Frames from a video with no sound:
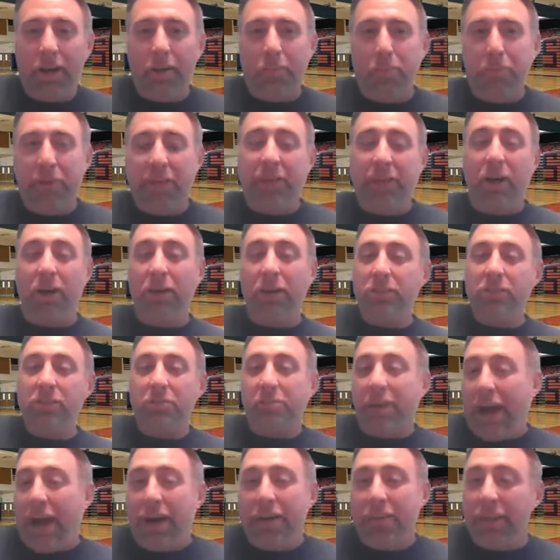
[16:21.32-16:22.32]
because
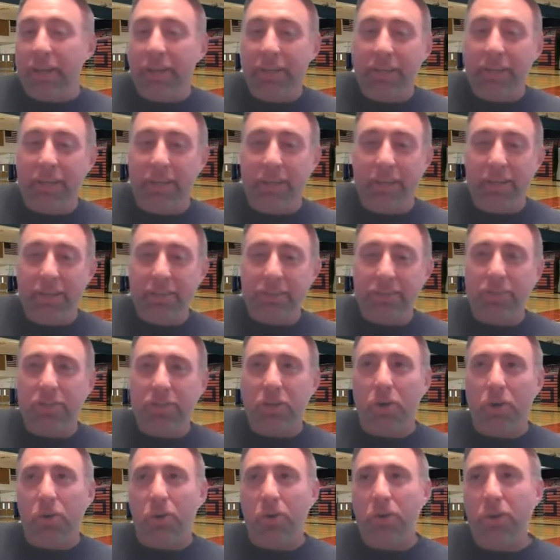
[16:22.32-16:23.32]
of how they did it.
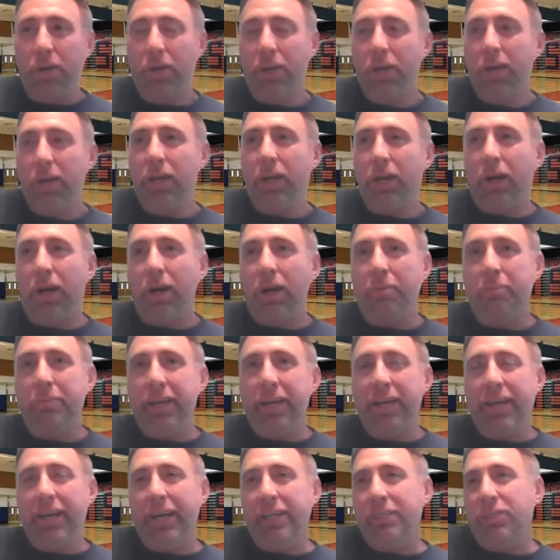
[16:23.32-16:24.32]
So
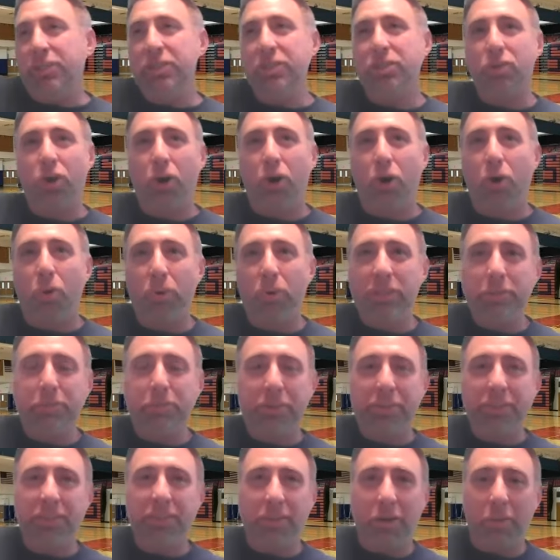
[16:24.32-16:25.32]
it's just always
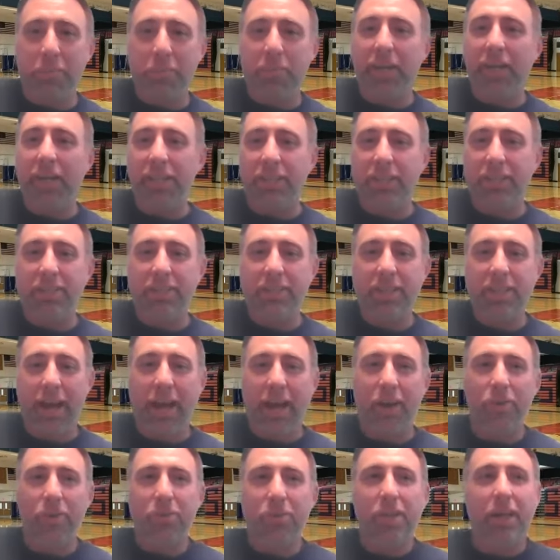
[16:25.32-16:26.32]
been something in this
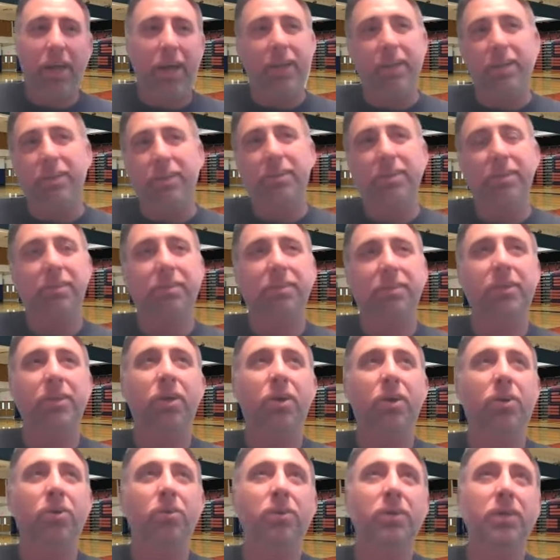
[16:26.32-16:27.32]
town that, you
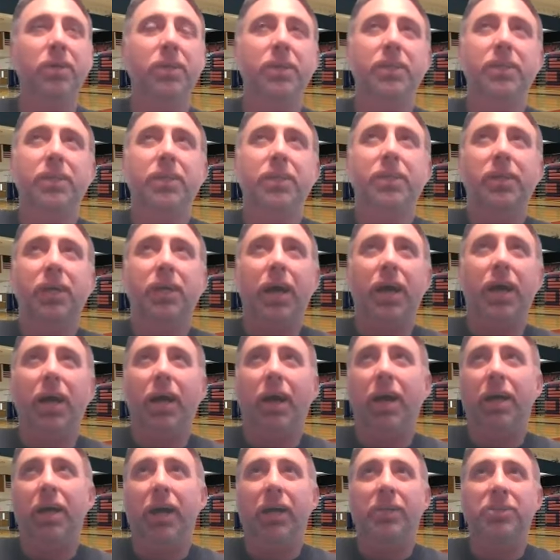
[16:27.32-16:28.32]
know,
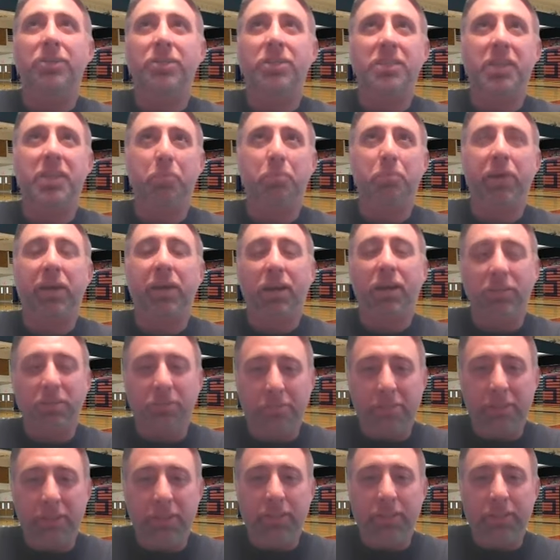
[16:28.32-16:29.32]
I just think because
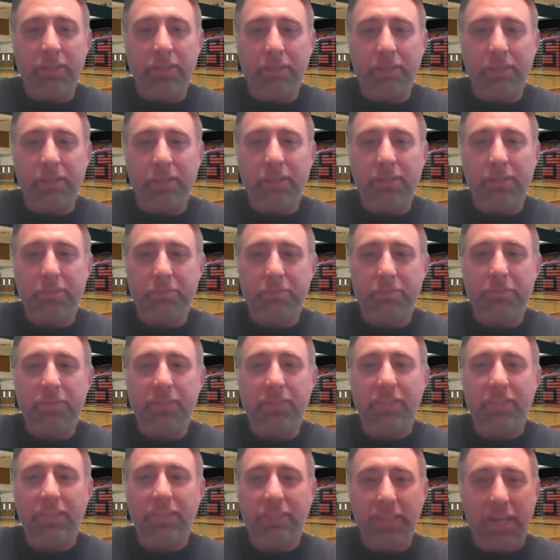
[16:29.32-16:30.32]
of the
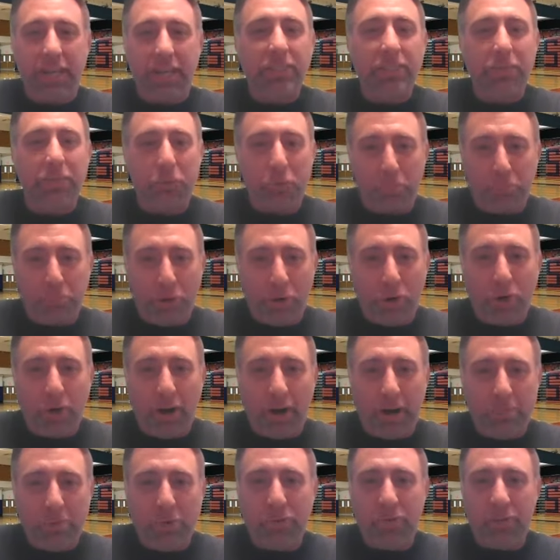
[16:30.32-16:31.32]
success of the
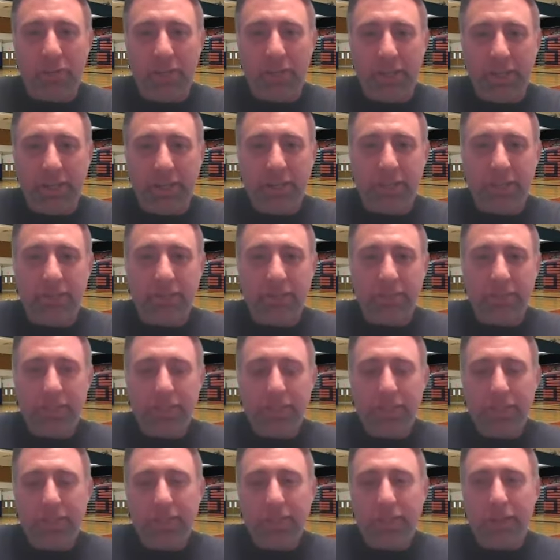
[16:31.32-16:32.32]
program over the years
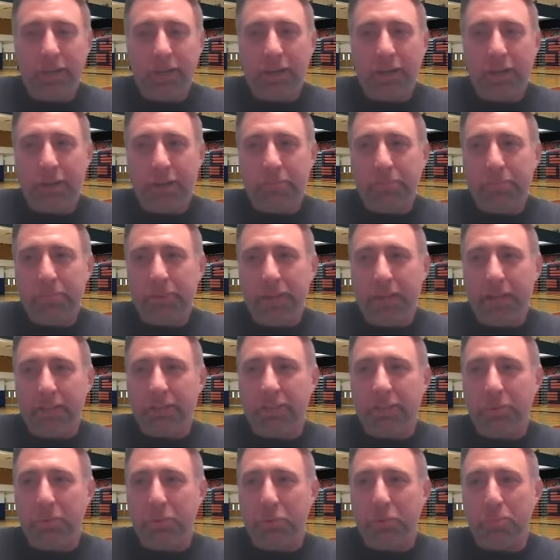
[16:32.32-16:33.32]
and
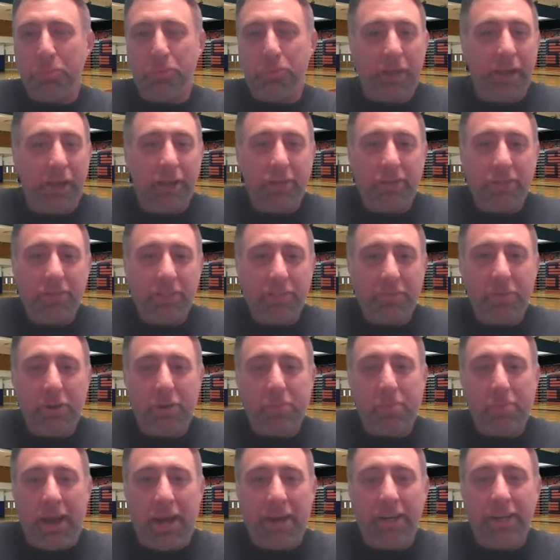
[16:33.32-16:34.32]
some of the players that have
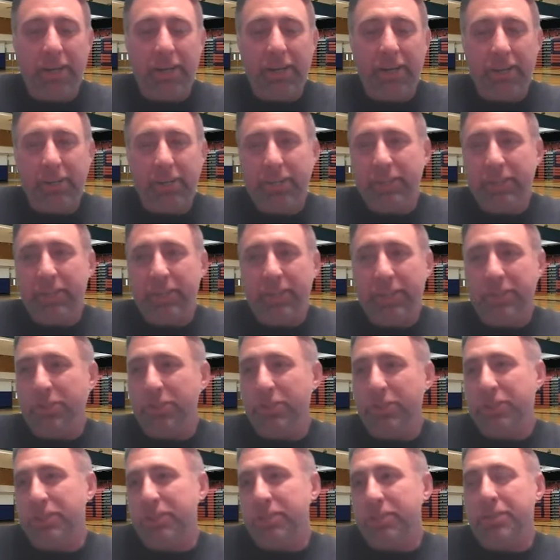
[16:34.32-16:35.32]
come out of here, it's
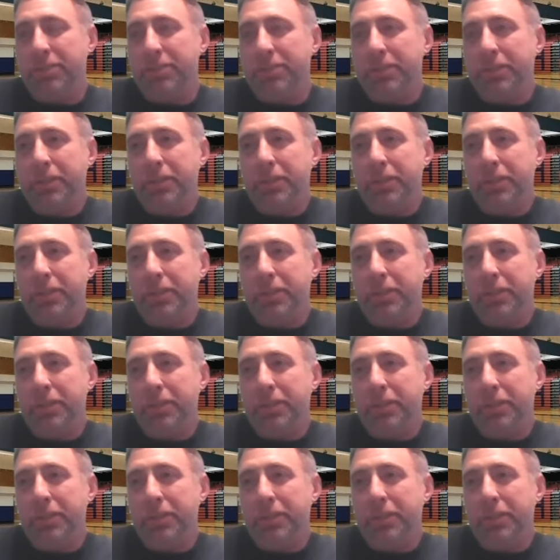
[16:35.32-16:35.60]
just